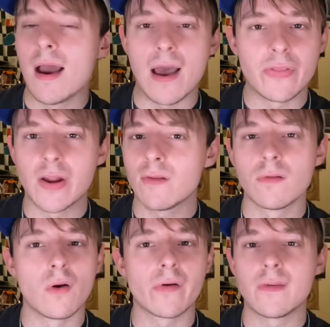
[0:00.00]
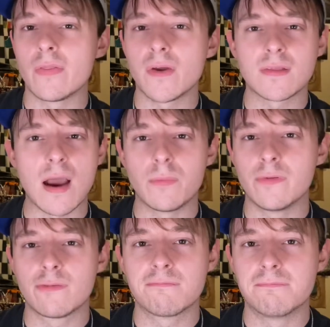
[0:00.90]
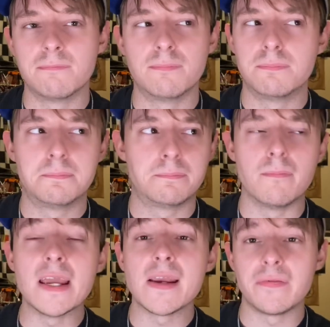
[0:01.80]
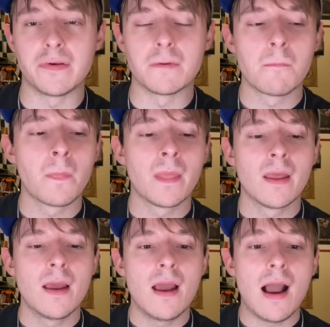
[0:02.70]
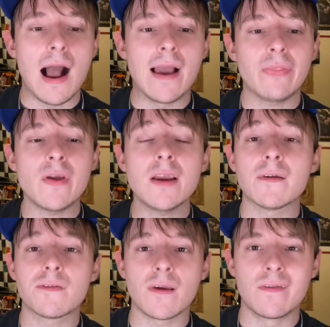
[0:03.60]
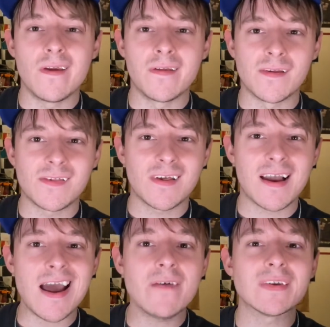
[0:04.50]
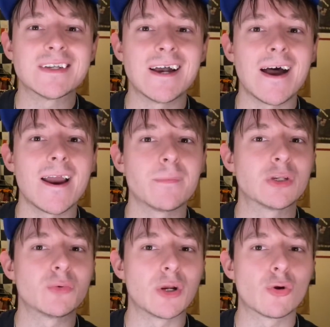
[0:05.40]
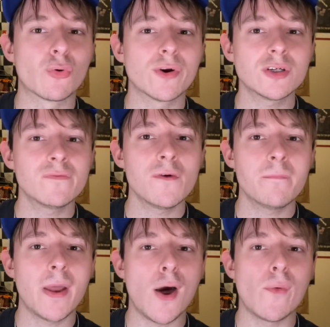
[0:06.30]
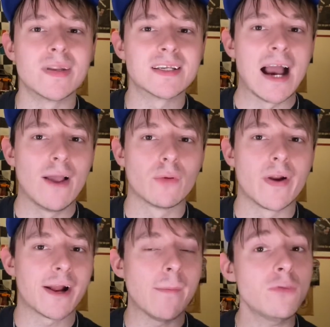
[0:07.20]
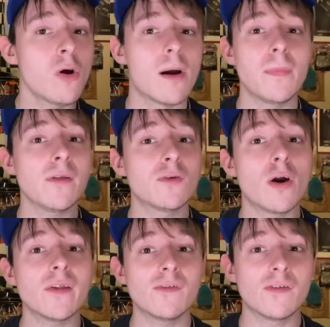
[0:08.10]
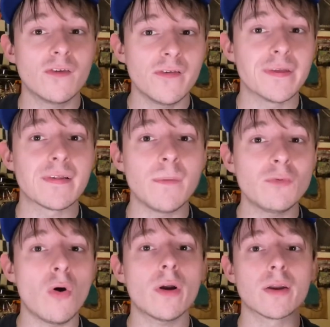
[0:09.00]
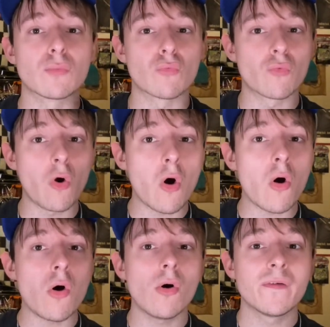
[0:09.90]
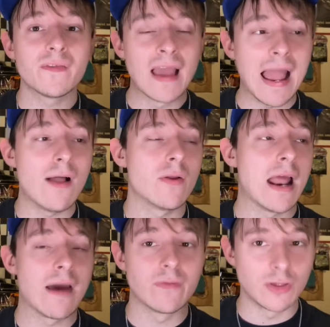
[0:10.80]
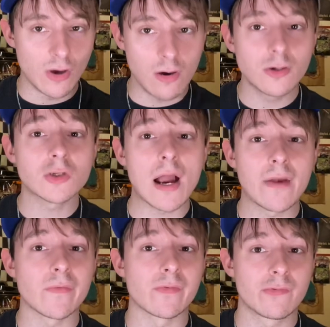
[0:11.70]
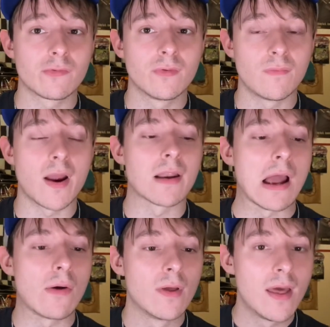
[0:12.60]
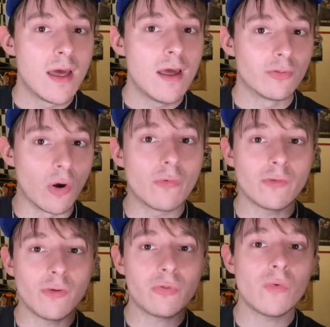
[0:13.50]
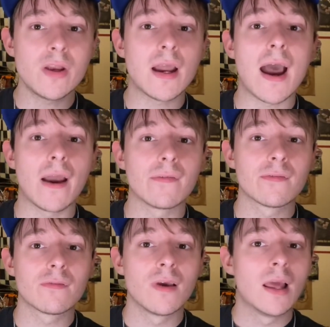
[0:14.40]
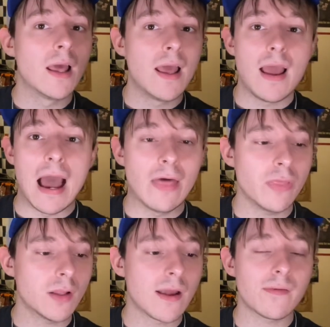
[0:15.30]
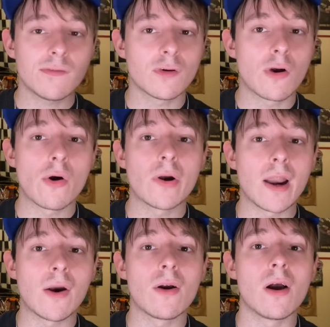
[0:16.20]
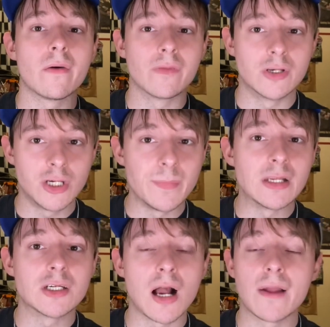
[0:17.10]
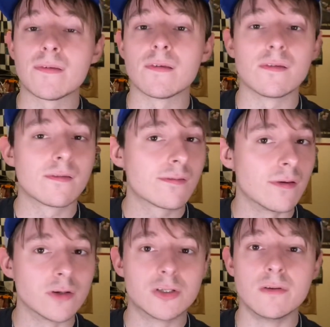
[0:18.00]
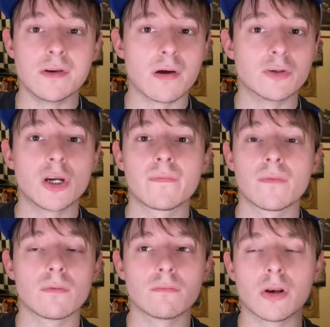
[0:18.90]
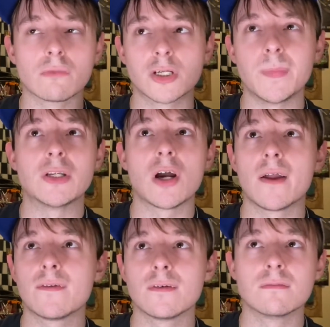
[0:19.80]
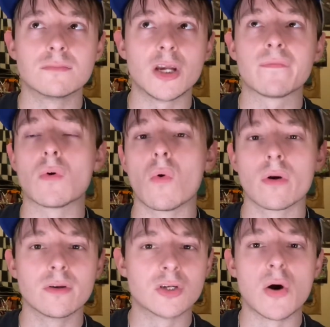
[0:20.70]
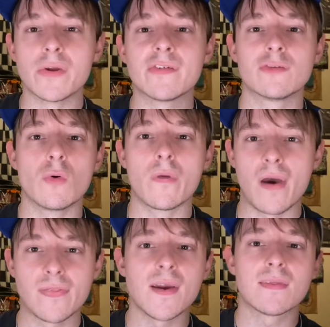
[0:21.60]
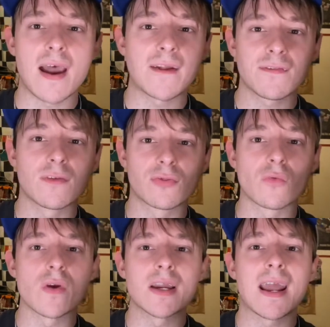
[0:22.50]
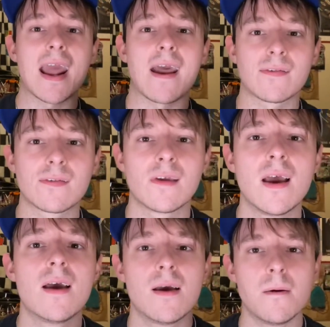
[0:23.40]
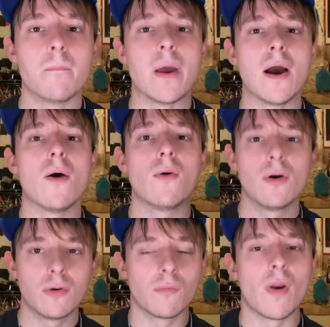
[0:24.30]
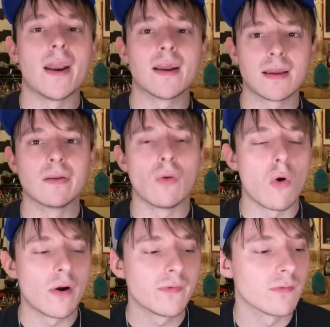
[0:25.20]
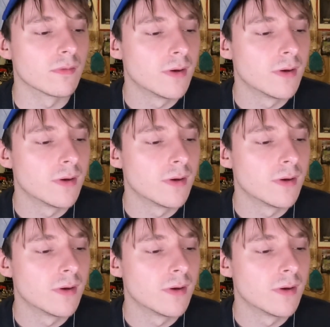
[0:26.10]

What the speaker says: I think it's Larson. I think that one's easy. I think it's kind of a tie between Christopher Bell and Tyler Reddick. I'm not talking statistics. I'm talking raw talent out of the young drivers right now. Those are the 3 guys. I think that's the current era of the Jimmy Johnsons, Jimmy Johnson, Jeff Gordon, Tony Stewart. I think that's the 3 cats: Bell, Reddick, and Larson.